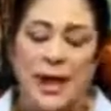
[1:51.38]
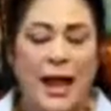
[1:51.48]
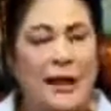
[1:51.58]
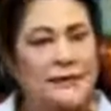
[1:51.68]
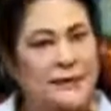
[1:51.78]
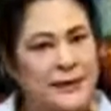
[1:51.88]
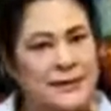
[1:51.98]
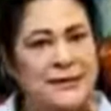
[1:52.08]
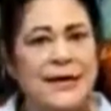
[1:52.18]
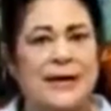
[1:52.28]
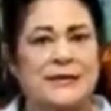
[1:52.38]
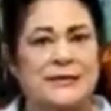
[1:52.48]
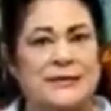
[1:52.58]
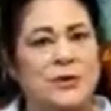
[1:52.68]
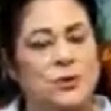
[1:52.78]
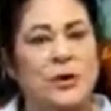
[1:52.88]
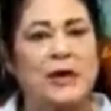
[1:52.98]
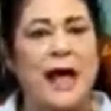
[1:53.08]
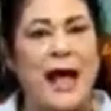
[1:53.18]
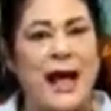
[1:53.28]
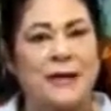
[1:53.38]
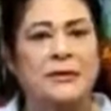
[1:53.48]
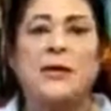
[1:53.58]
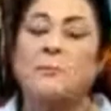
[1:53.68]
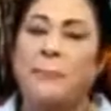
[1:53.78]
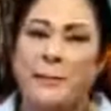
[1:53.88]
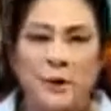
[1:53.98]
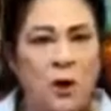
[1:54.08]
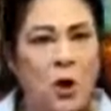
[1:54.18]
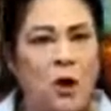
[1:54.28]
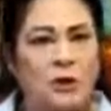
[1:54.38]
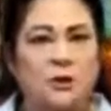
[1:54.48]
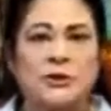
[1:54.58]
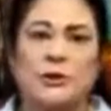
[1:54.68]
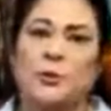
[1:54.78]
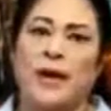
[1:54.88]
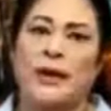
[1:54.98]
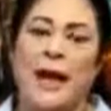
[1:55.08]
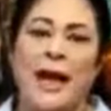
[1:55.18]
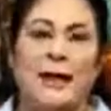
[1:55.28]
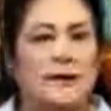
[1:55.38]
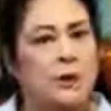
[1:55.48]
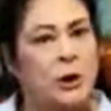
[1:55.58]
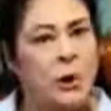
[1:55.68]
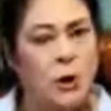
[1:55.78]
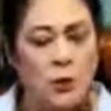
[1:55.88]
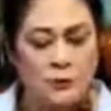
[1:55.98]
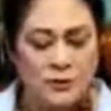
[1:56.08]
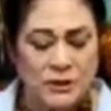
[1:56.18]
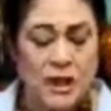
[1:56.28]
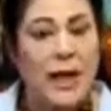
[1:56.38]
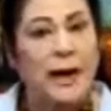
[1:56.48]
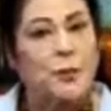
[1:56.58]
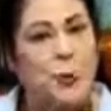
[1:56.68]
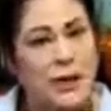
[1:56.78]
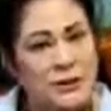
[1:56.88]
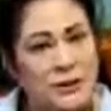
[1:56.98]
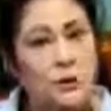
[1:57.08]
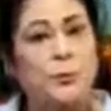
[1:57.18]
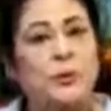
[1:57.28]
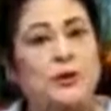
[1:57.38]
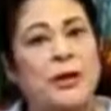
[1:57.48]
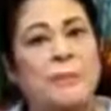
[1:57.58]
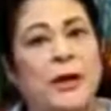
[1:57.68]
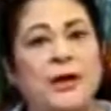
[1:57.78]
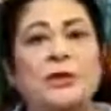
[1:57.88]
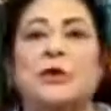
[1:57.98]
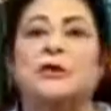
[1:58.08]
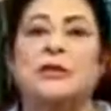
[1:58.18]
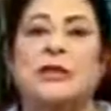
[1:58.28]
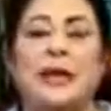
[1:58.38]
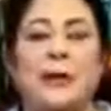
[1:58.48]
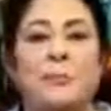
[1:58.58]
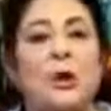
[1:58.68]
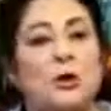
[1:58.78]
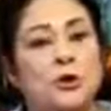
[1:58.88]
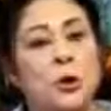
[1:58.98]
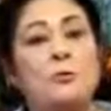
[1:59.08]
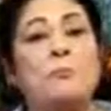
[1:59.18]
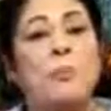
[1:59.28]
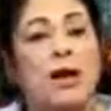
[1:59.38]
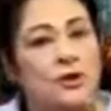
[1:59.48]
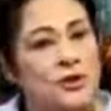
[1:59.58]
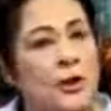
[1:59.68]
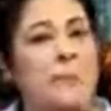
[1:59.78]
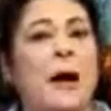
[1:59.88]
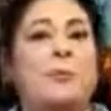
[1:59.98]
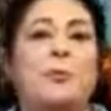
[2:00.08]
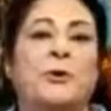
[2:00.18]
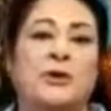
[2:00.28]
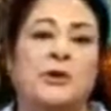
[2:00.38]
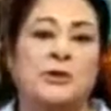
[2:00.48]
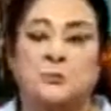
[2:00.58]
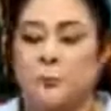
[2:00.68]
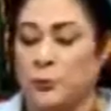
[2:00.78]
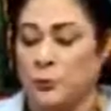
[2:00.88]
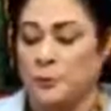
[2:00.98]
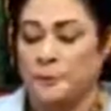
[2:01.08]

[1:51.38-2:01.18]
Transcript: And these slices you can add peppercorns, you can add cloves, and once you put them in your teacup, don't mush them up with your spoon.